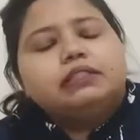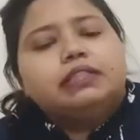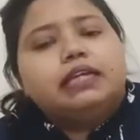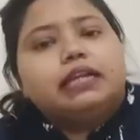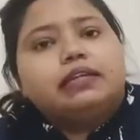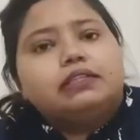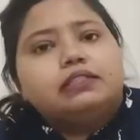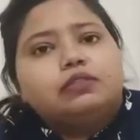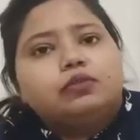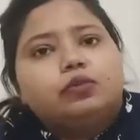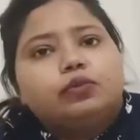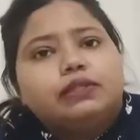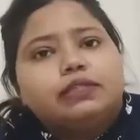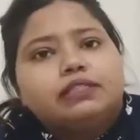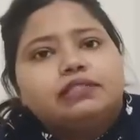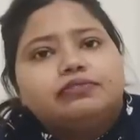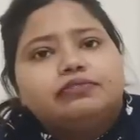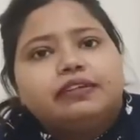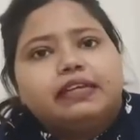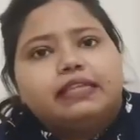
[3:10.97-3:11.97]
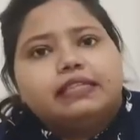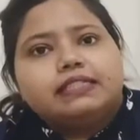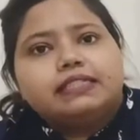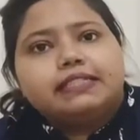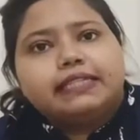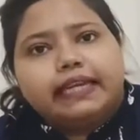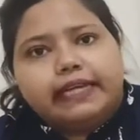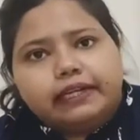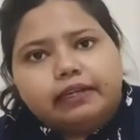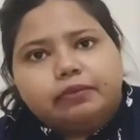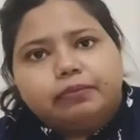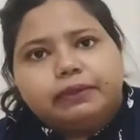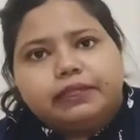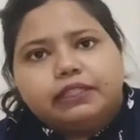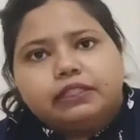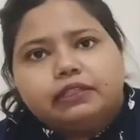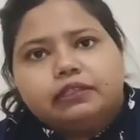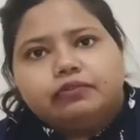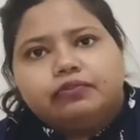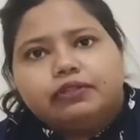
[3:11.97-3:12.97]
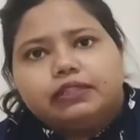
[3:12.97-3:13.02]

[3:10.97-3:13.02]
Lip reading: that is known as phase tent method.